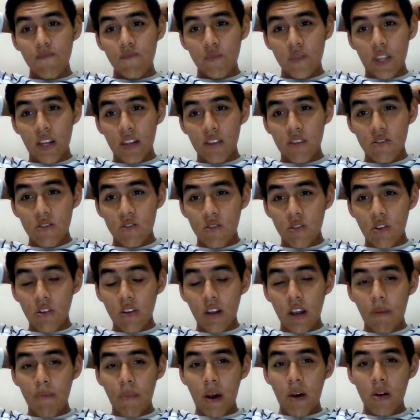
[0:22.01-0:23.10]
That is talk
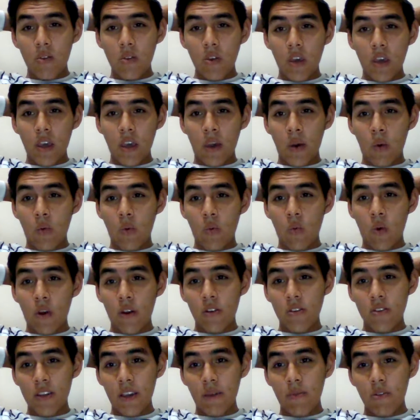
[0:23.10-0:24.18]
about
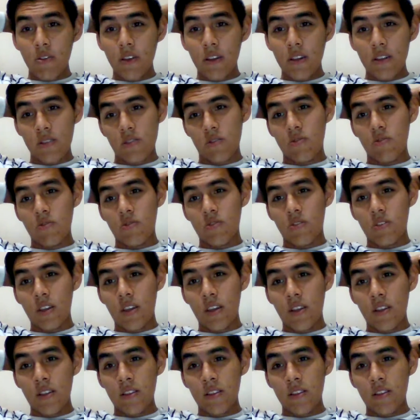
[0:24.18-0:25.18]
water table and soil